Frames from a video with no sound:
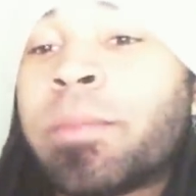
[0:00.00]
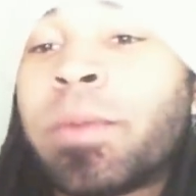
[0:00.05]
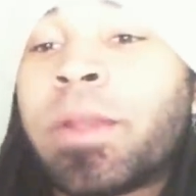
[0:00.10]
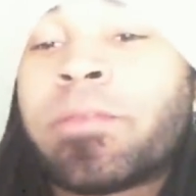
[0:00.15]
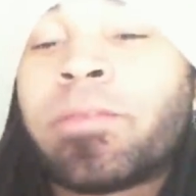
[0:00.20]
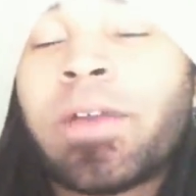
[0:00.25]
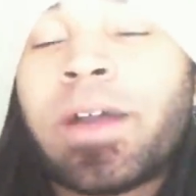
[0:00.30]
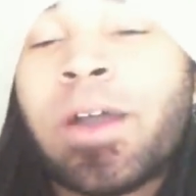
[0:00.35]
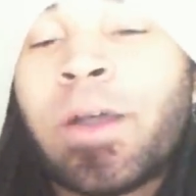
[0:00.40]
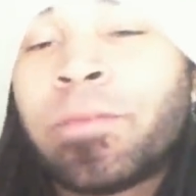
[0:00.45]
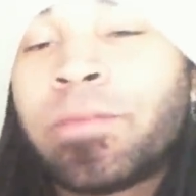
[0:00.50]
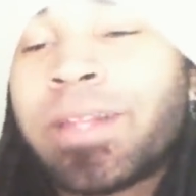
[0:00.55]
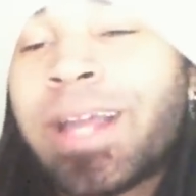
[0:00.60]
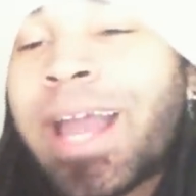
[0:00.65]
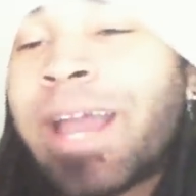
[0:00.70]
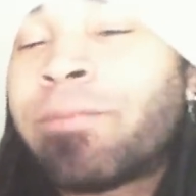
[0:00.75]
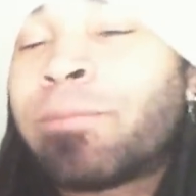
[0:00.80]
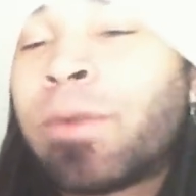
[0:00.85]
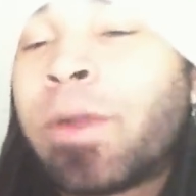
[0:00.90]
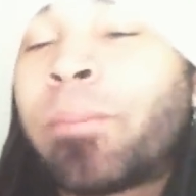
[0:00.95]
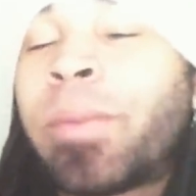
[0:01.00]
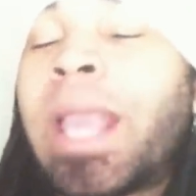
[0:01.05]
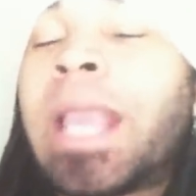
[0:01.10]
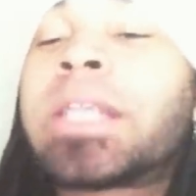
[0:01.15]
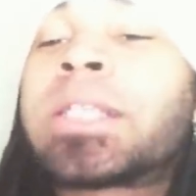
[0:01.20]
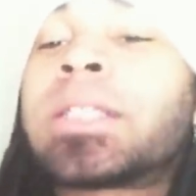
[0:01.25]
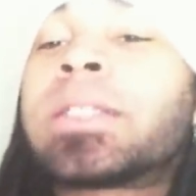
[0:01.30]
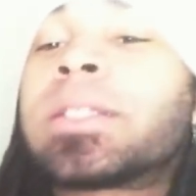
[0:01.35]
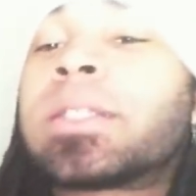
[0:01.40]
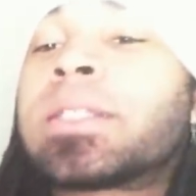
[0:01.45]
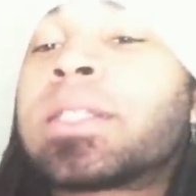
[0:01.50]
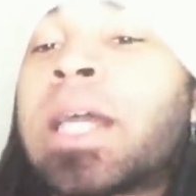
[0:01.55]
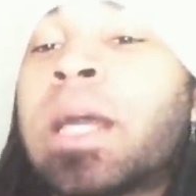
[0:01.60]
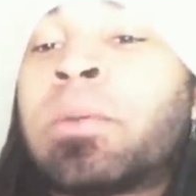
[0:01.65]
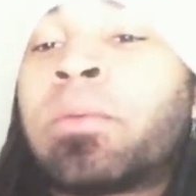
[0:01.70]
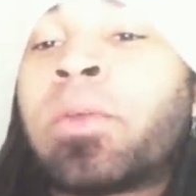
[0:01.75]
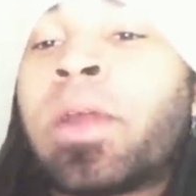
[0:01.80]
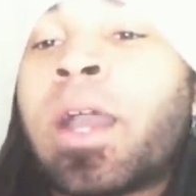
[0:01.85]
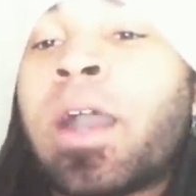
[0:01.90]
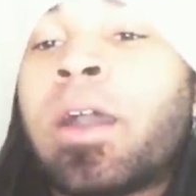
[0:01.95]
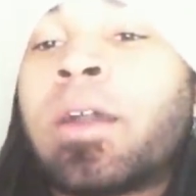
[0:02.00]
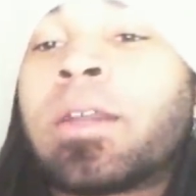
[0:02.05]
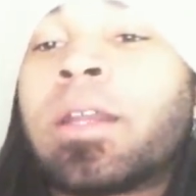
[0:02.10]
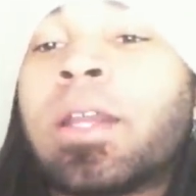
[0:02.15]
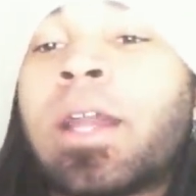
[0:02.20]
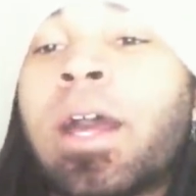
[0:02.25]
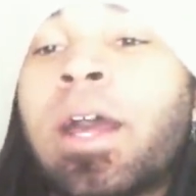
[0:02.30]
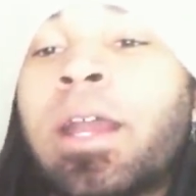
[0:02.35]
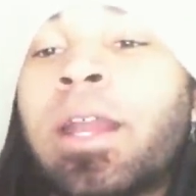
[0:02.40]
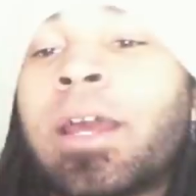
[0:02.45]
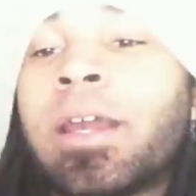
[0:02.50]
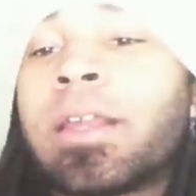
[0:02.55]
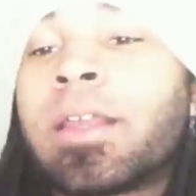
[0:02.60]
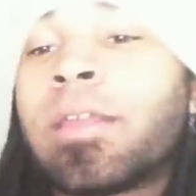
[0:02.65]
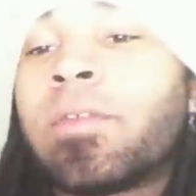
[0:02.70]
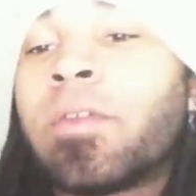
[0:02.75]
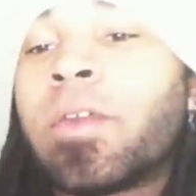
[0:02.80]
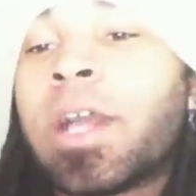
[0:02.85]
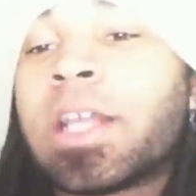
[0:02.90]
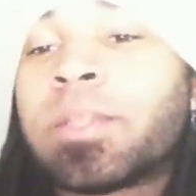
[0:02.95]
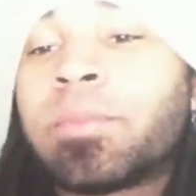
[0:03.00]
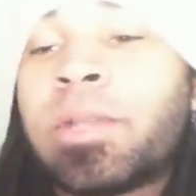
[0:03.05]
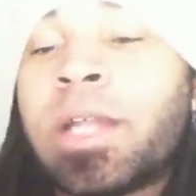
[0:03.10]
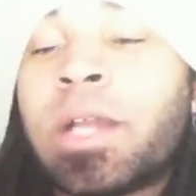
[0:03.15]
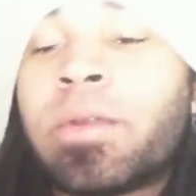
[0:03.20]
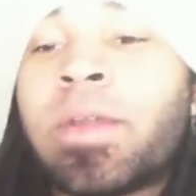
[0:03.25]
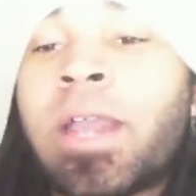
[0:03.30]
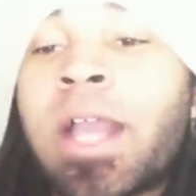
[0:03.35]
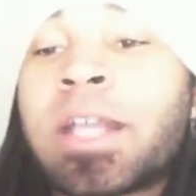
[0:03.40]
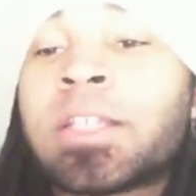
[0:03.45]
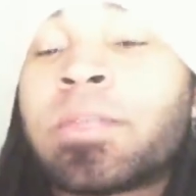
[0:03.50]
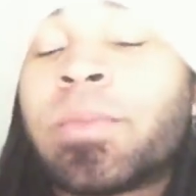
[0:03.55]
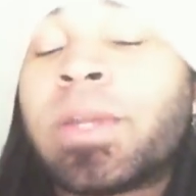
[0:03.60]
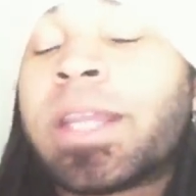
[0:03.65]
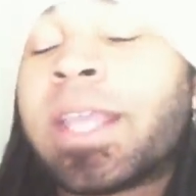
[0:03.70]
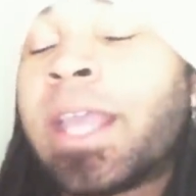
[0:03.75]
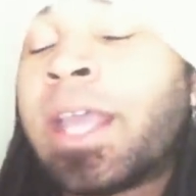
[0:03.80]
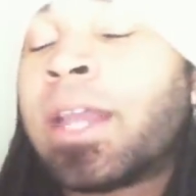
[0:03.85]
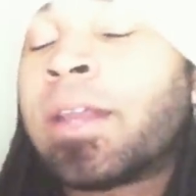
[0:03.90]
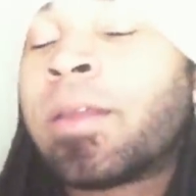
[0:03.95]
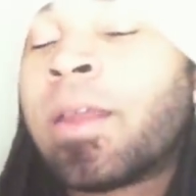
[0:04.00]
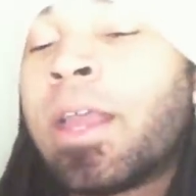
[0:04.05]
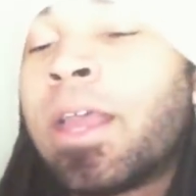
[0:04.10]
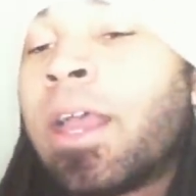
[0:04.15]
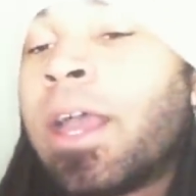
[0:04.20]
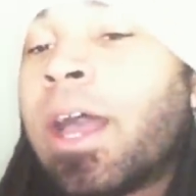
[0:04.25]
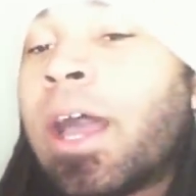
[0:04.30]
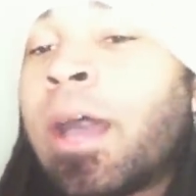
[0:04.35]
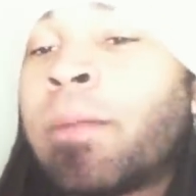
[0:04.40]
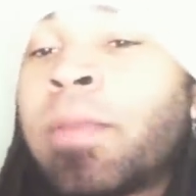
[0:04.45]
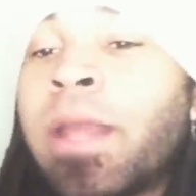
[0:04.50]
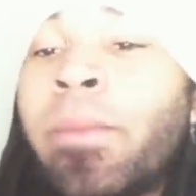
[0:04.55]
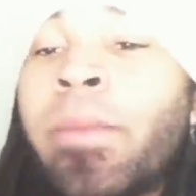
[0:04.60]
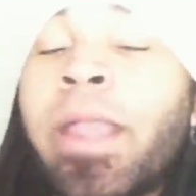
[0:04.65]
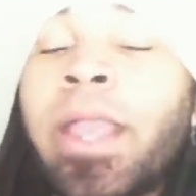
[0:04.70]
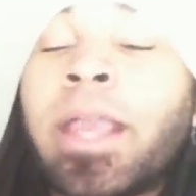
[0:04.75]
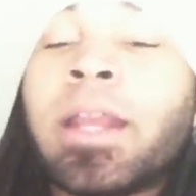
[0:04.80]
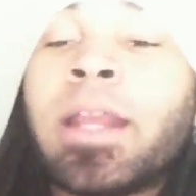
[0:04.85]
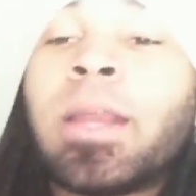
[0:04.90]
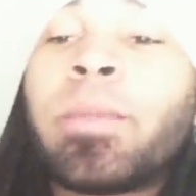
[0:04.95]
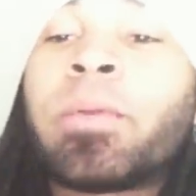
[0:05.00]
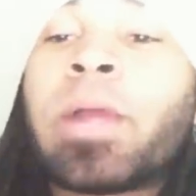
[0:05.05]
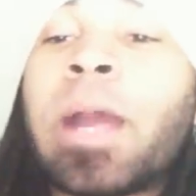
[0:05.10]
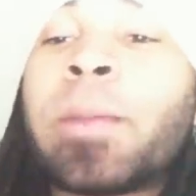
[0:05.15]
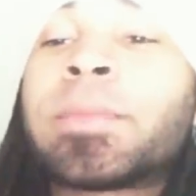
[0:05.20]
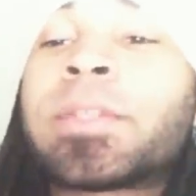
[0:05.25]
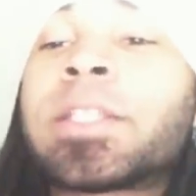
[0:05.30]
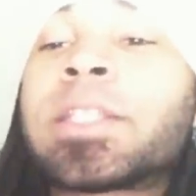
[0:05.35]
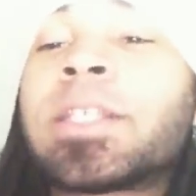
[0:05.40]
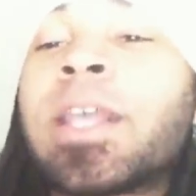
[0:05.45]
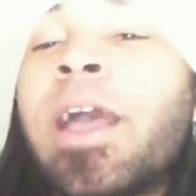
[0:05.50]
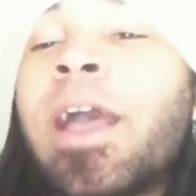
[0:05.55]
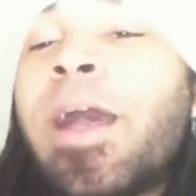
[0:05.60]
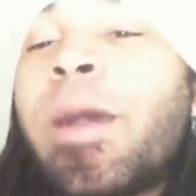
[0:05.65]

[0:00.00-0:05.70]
But hopefully I have more patience this time around and I can give you guys a blind reaction. But again, I'm not making any promises.